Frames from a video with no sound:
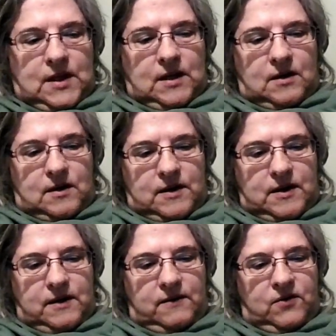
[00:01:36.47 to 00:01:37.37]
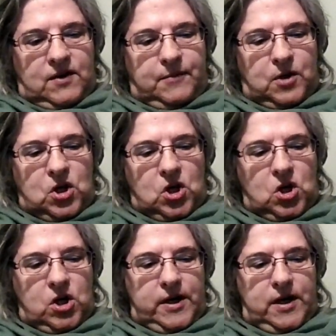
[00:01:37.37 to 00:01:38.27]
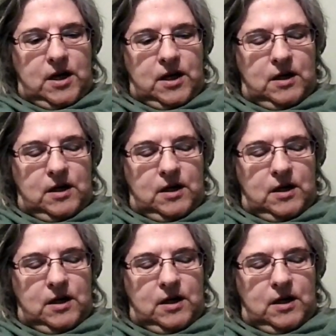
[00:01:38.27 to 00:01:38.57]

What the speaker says: I have number 9.